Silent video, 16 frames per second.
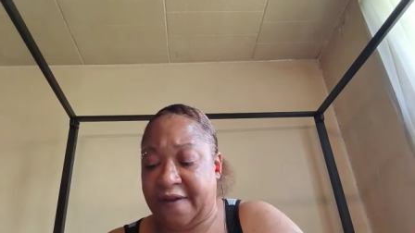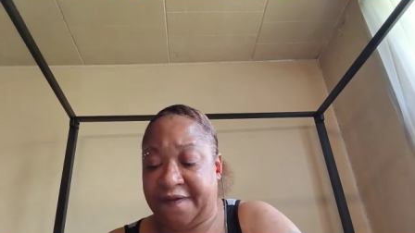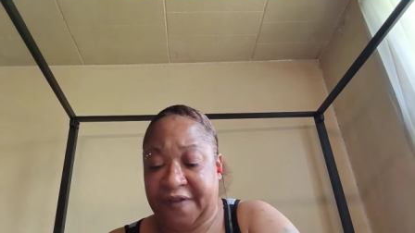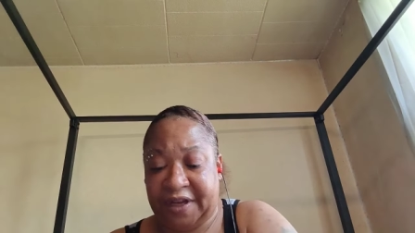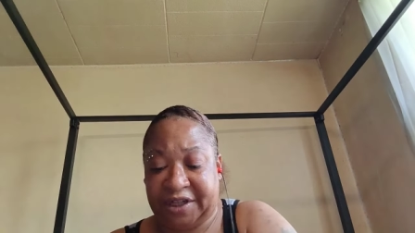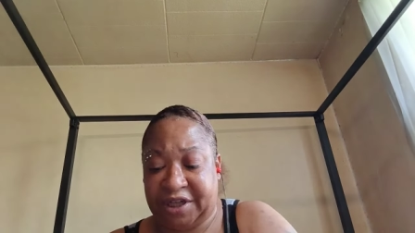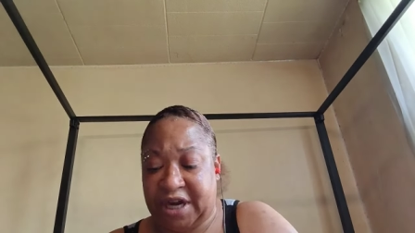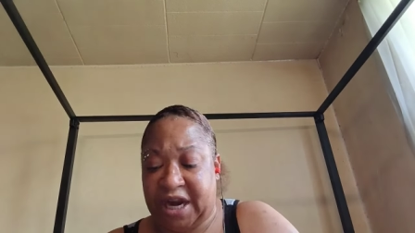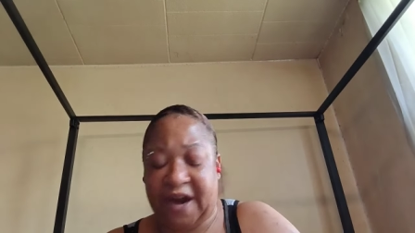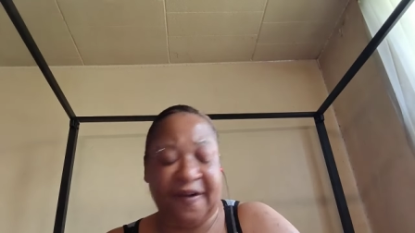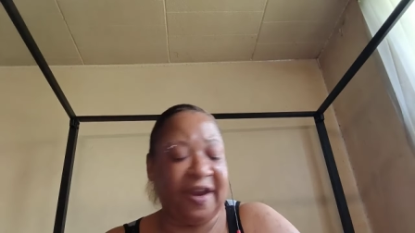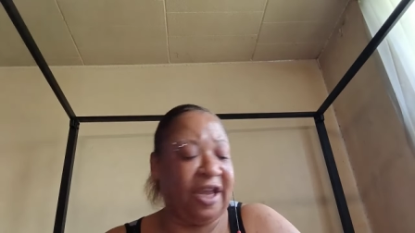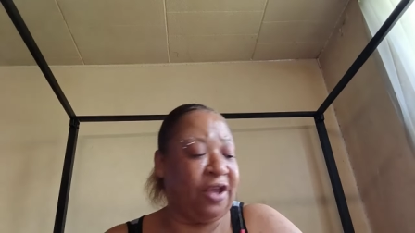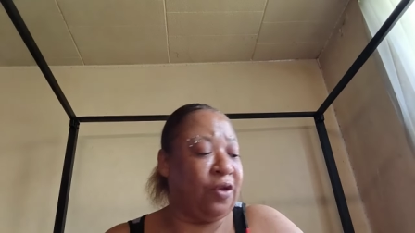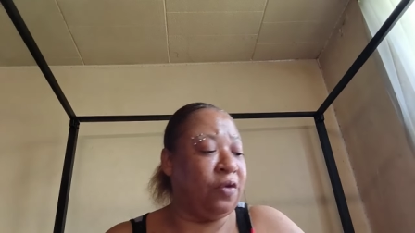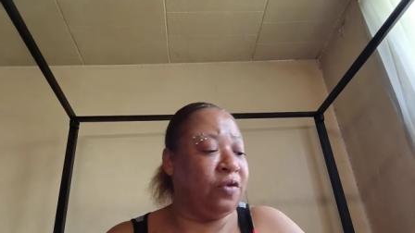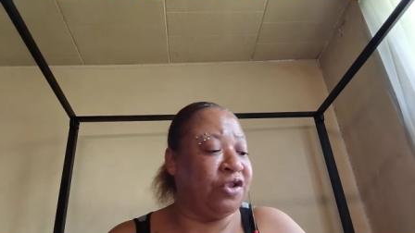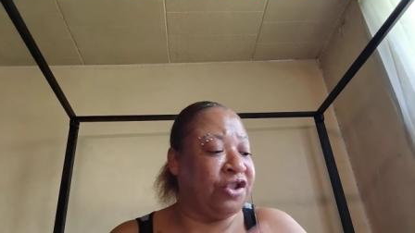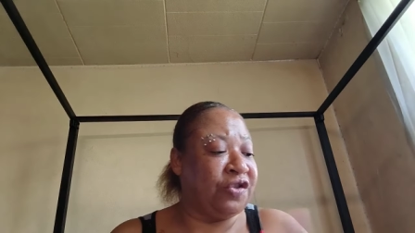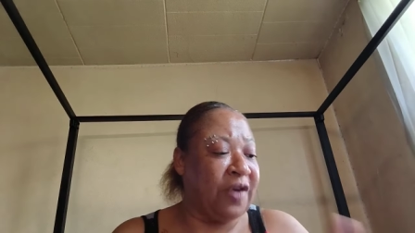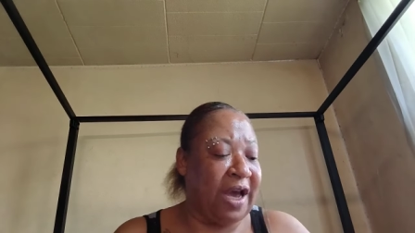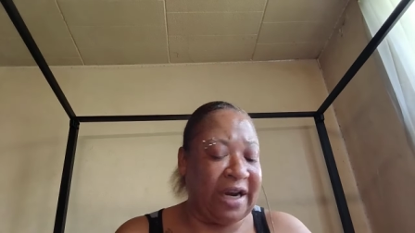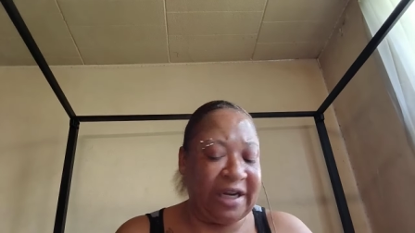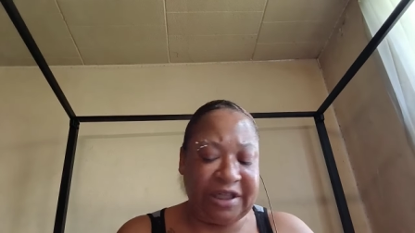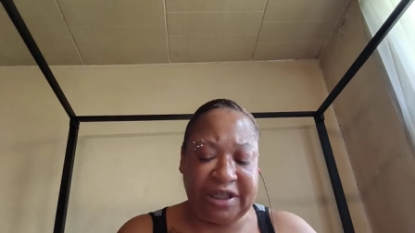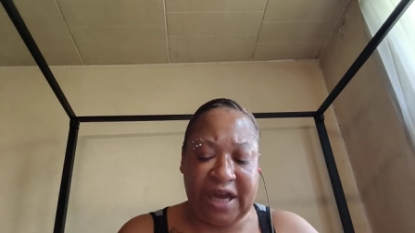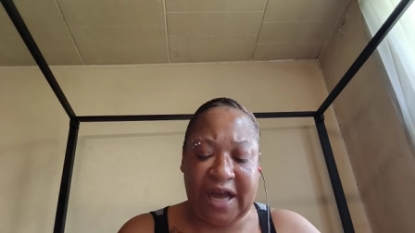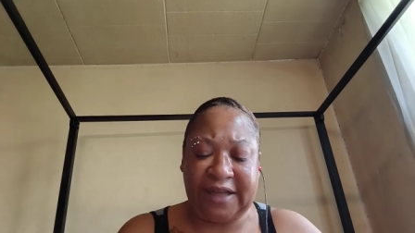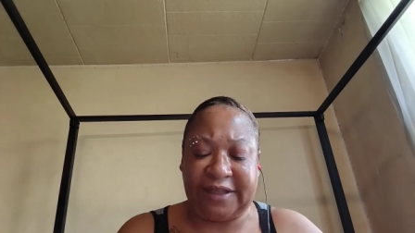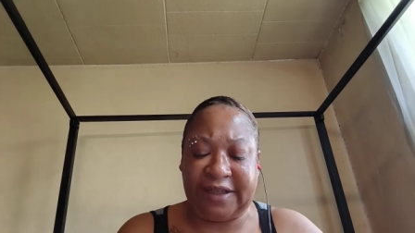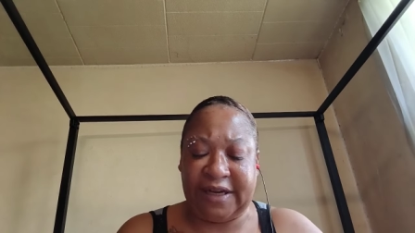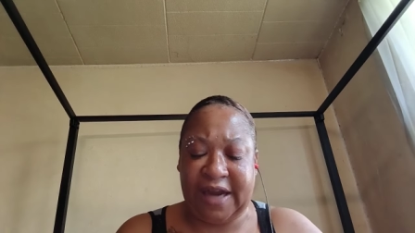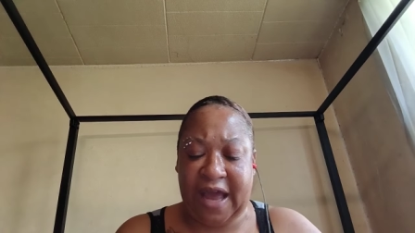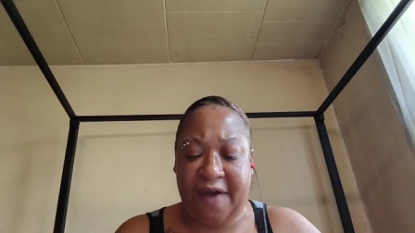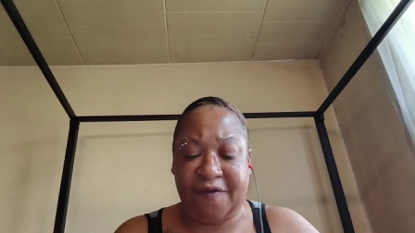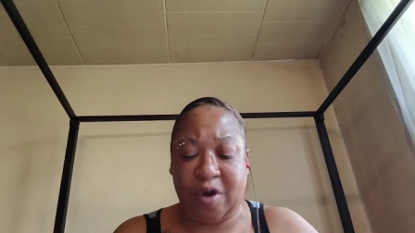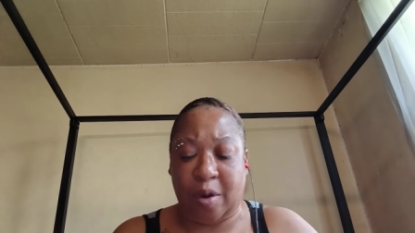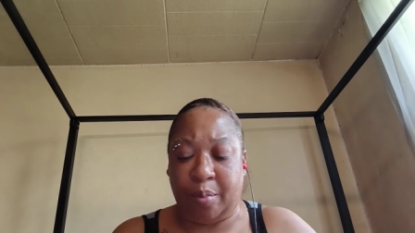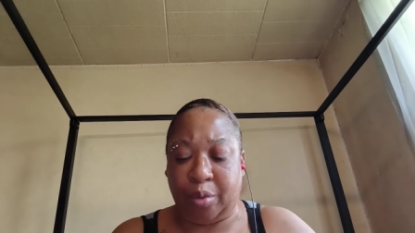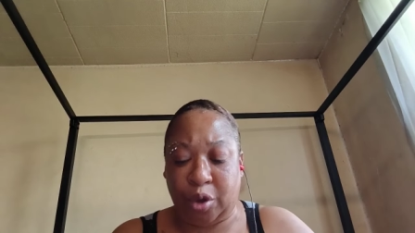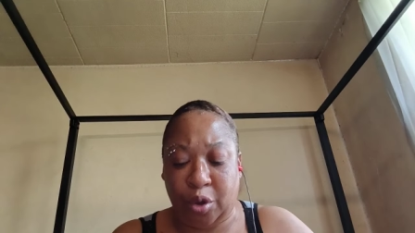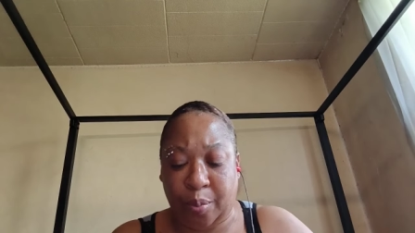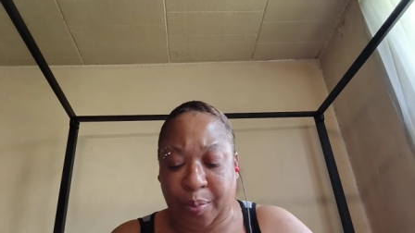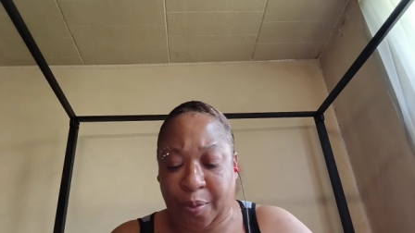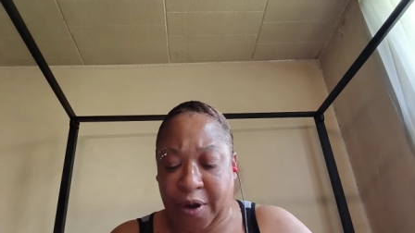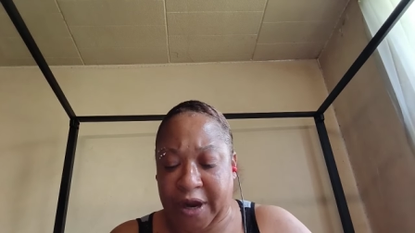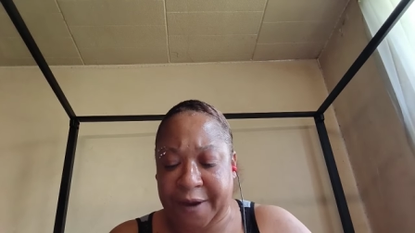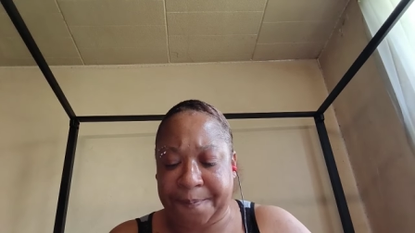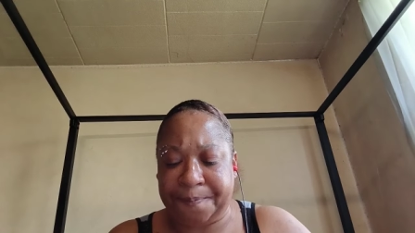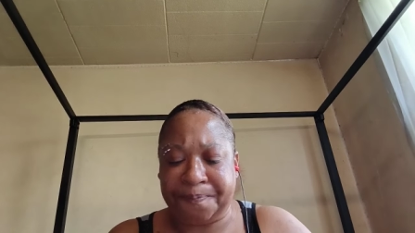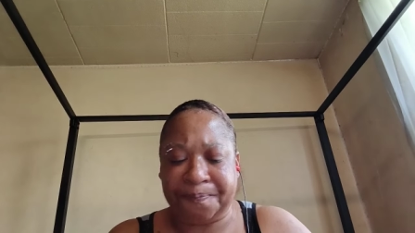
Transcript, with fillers: a visionary, you strategizing, having a blueprint.